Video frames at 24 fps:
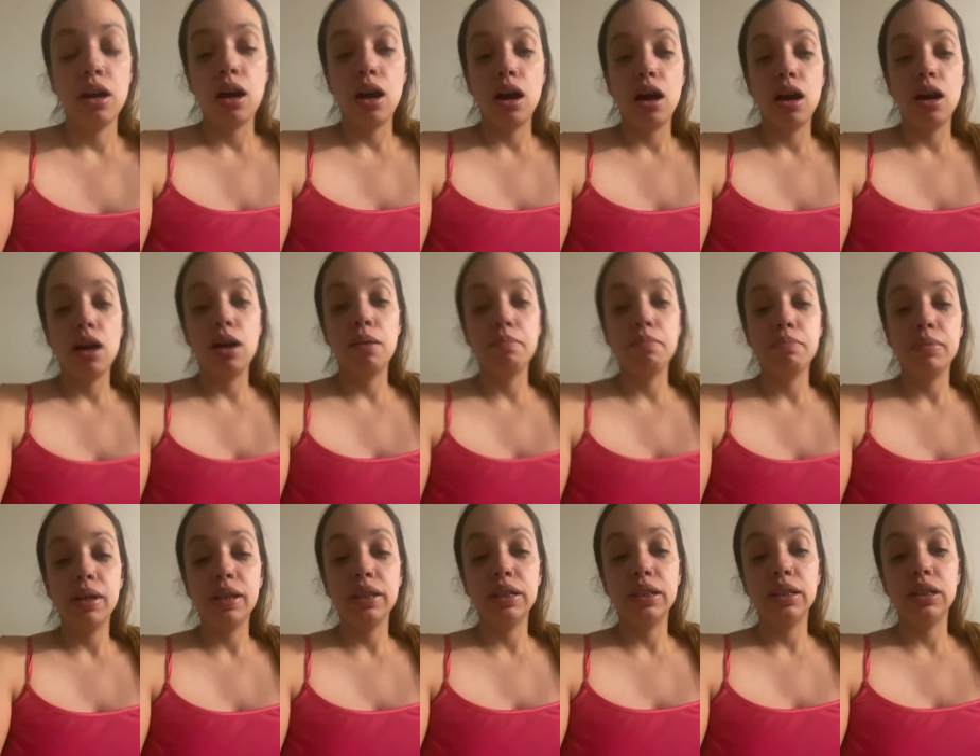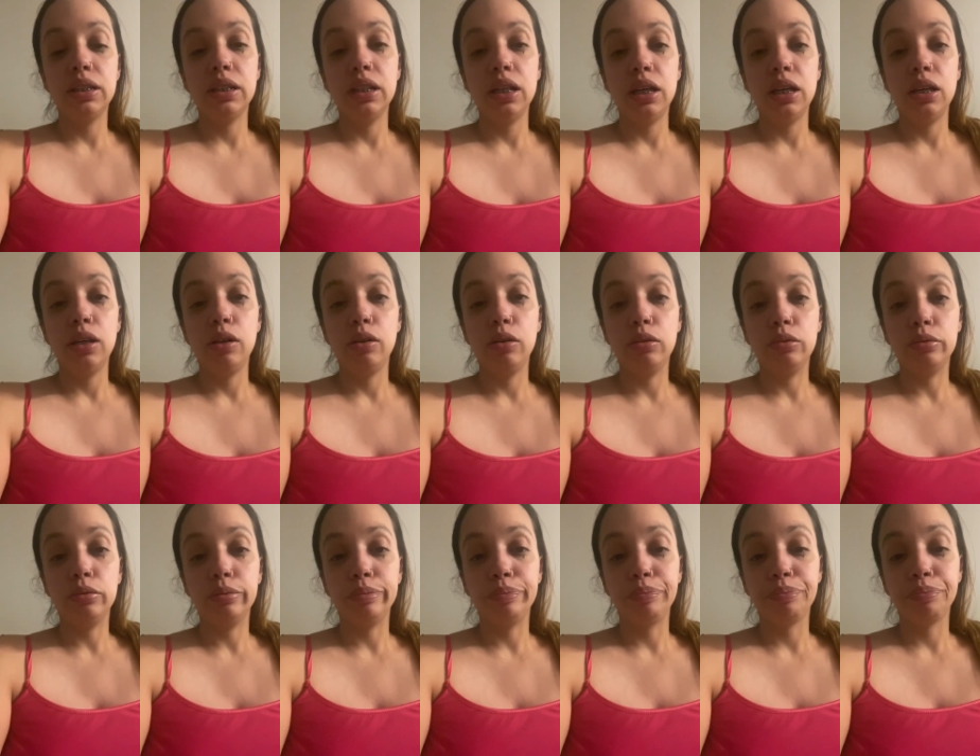Let's see.
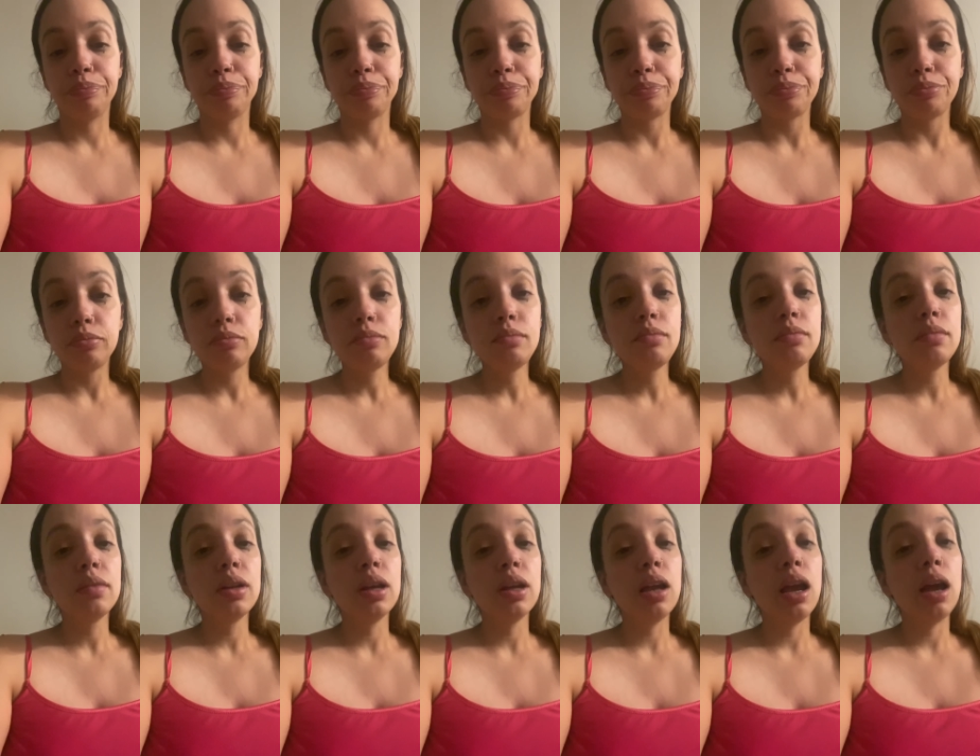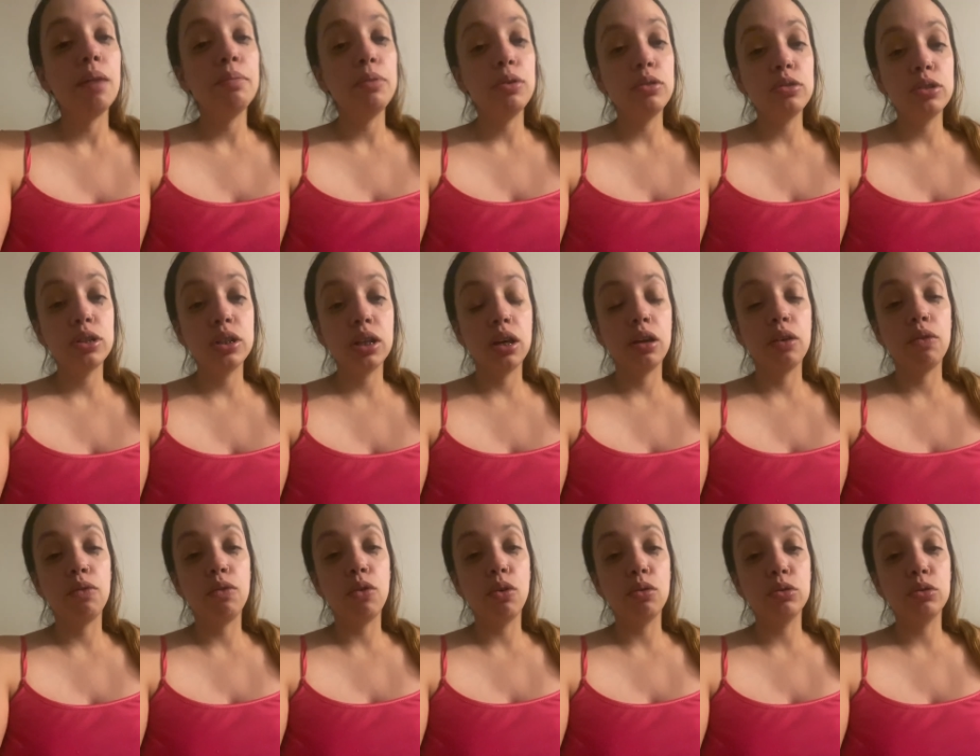I'm using
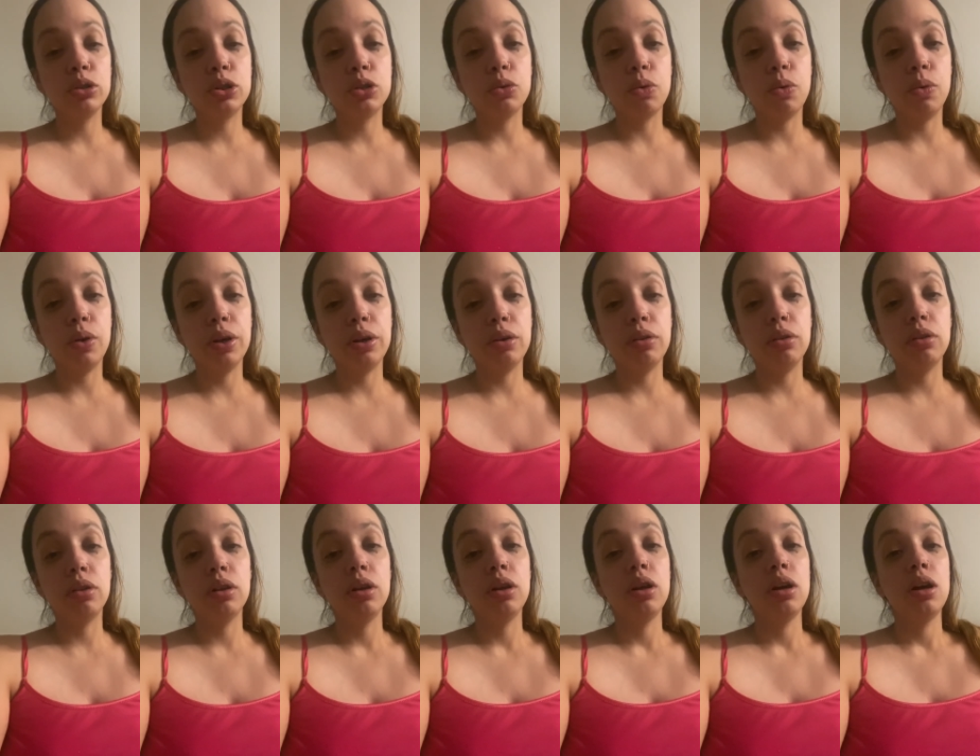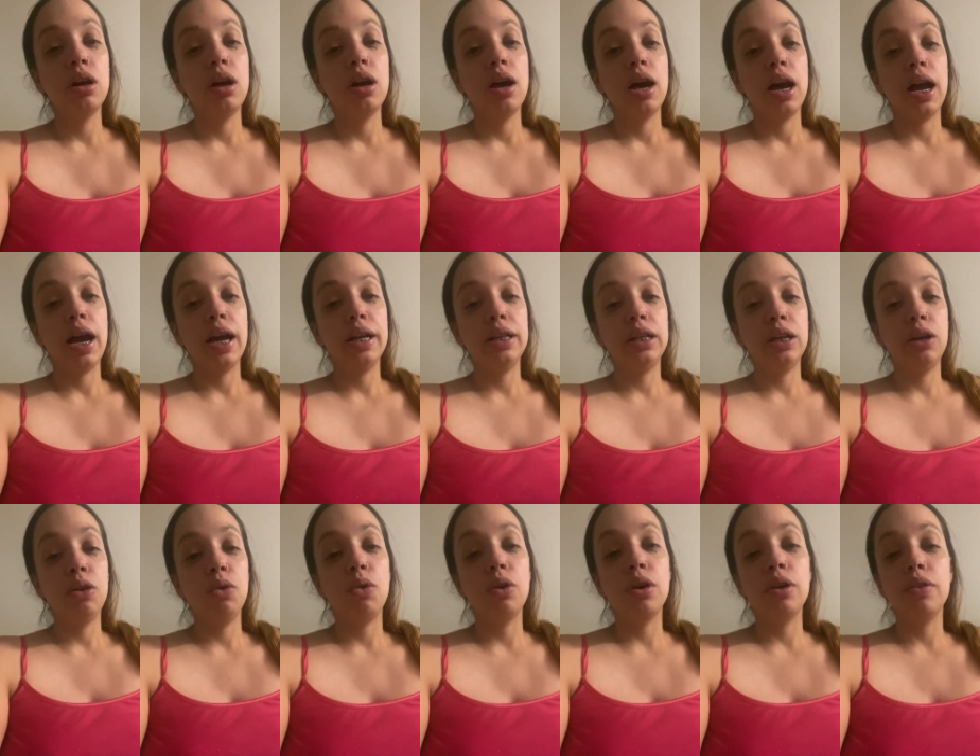rose oil. I did
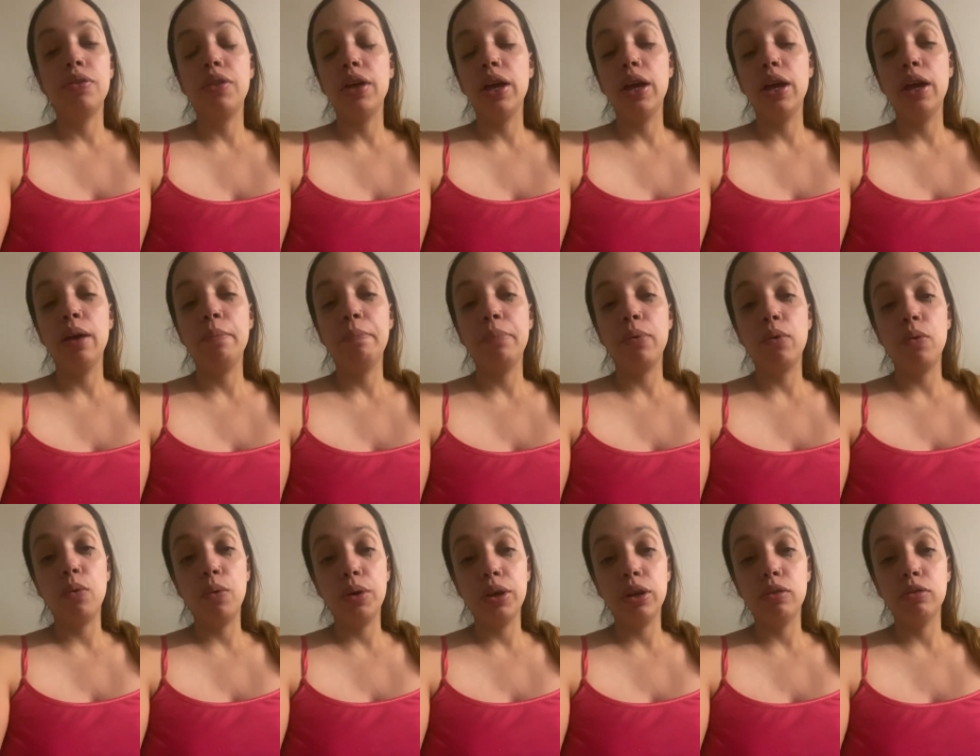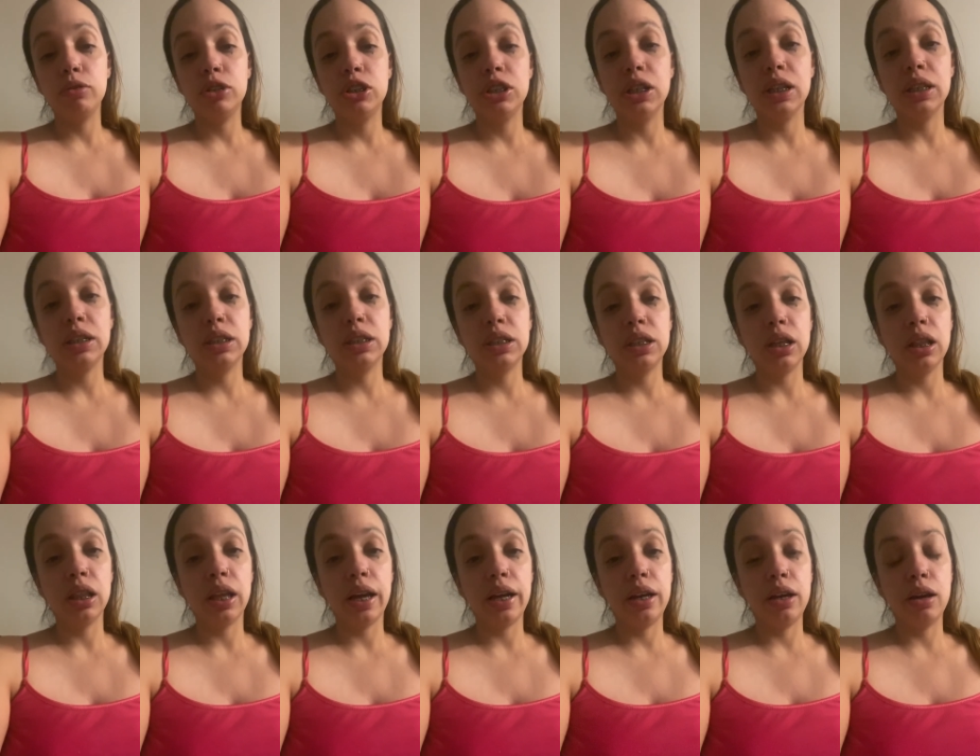order the hip oil just to
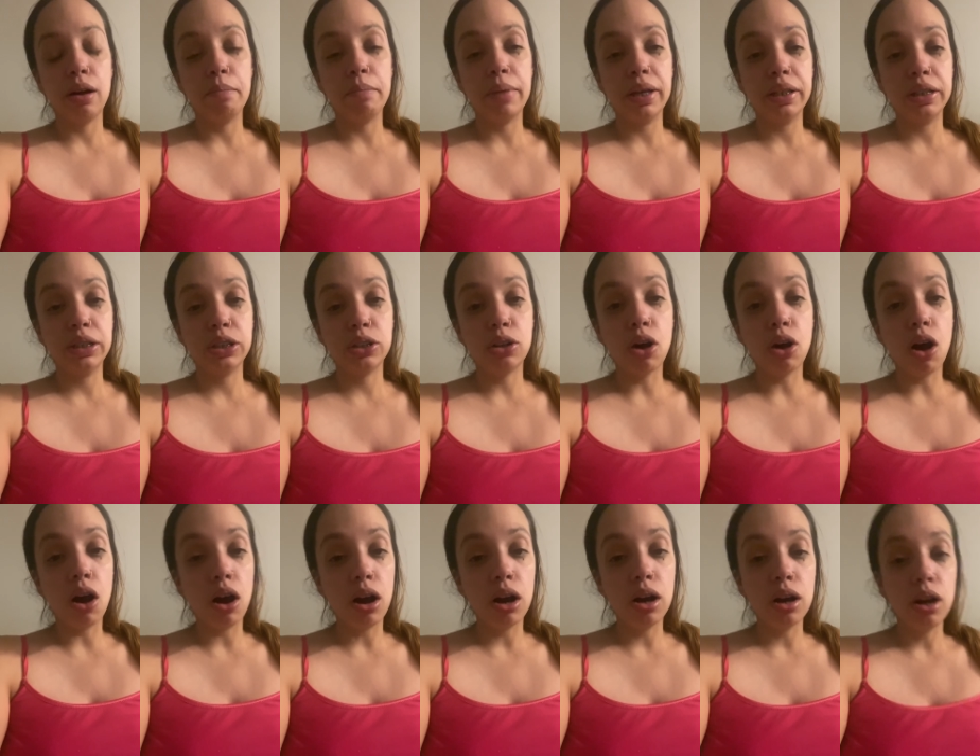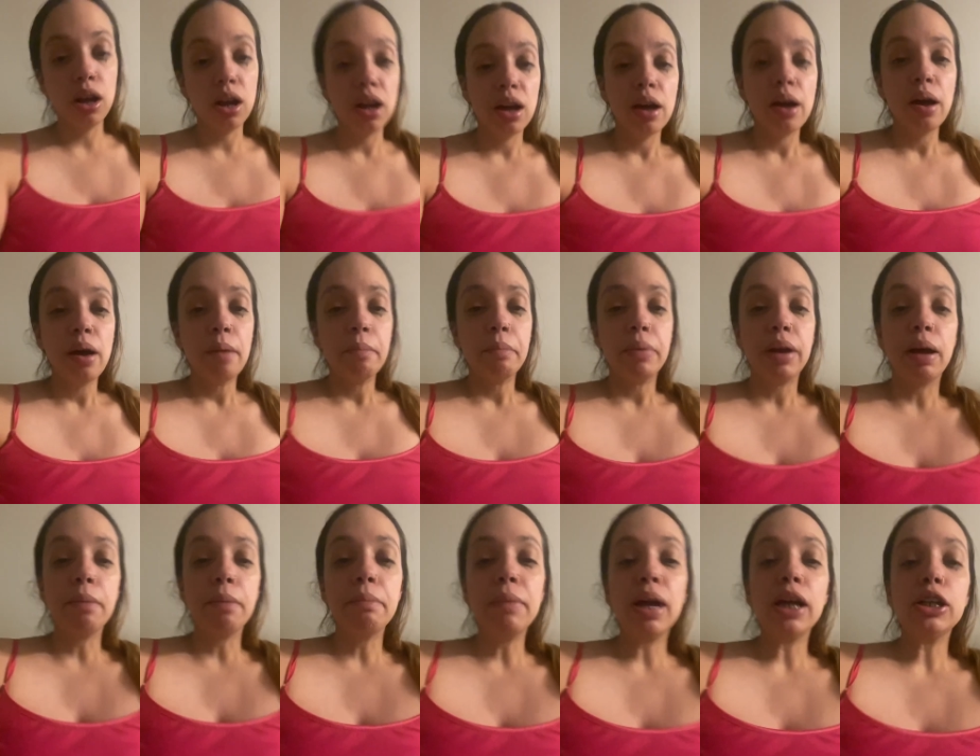lighten up my scar, but
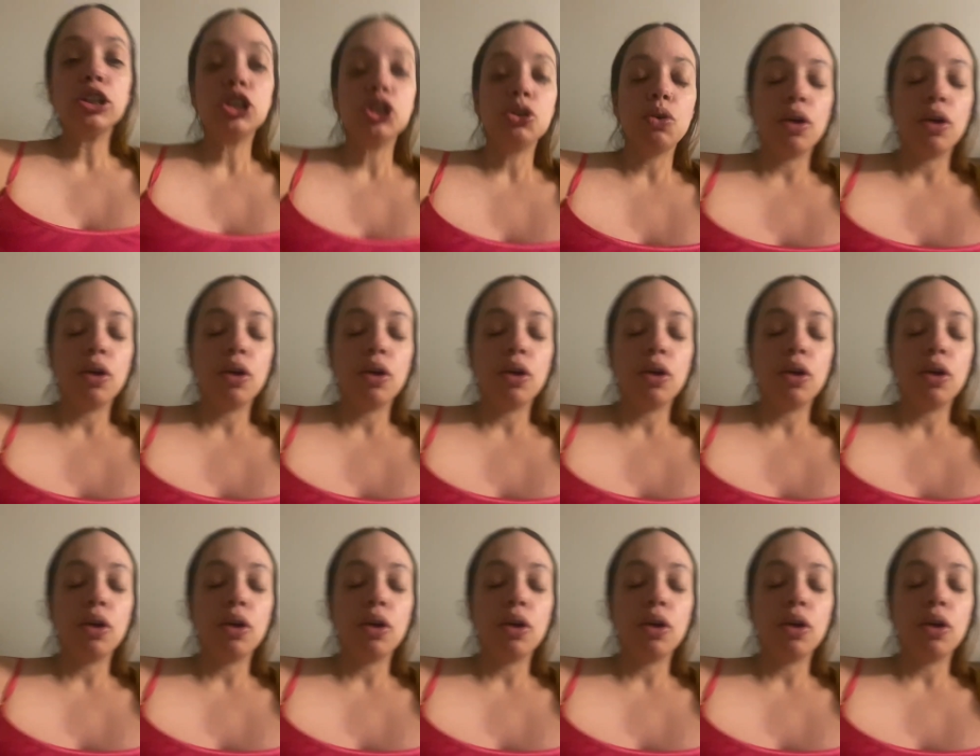I'm not sure